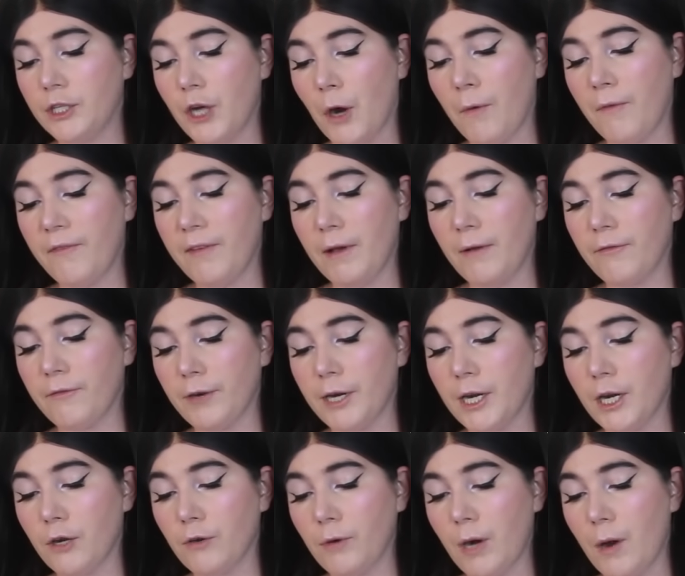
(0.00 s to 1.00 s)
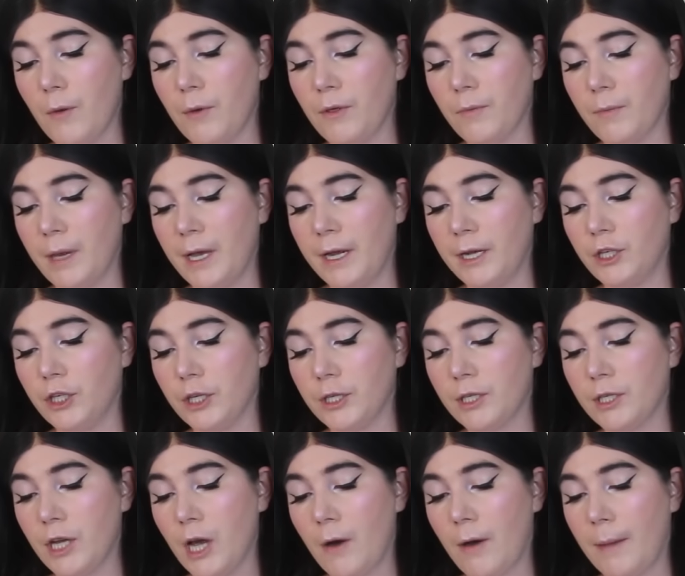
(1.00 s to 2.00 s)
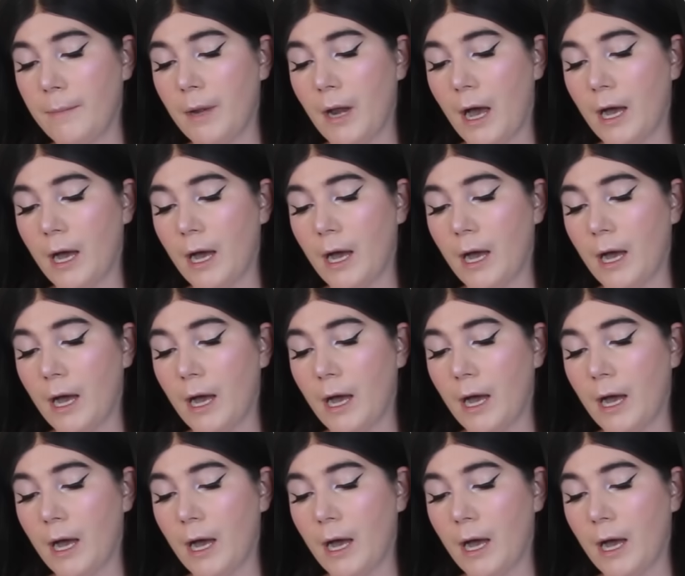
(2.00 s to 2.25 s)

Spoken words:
Don't feel free to grow with me. Just know I'm